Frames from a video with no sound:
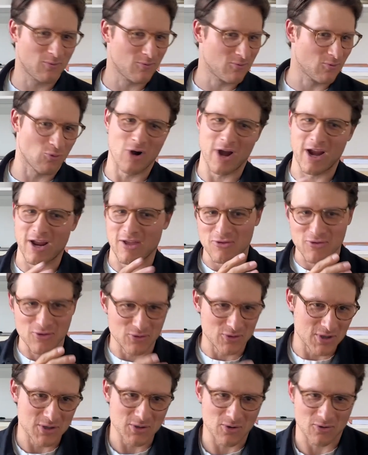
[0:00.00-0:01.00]
ran
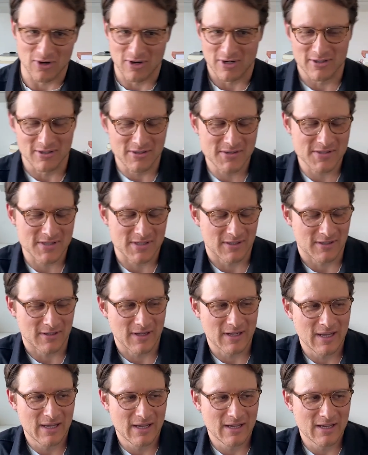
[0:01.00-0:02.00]
through tutorials
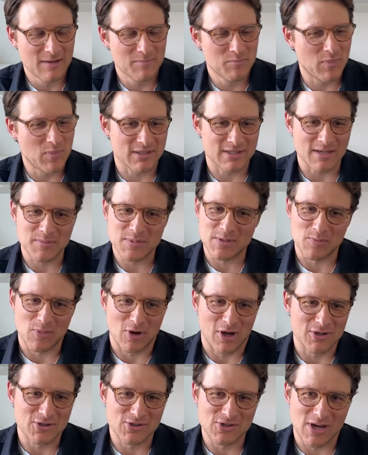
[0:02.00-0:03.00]
and picked up some
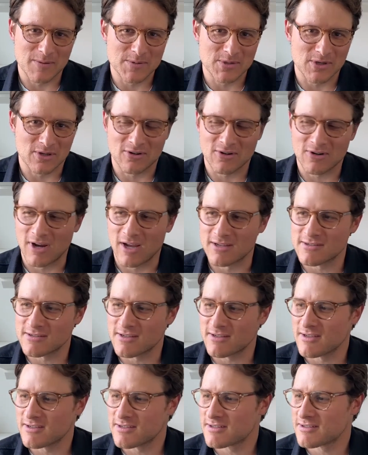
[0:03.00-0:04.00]
odd jobs on
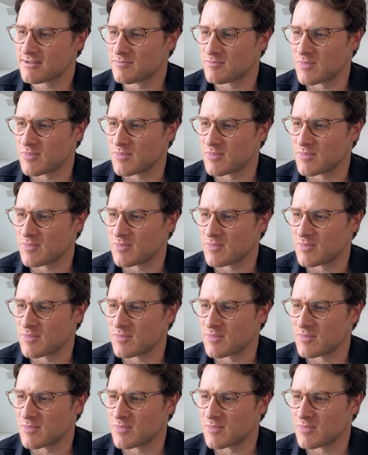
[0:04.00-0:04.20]
Craigslist.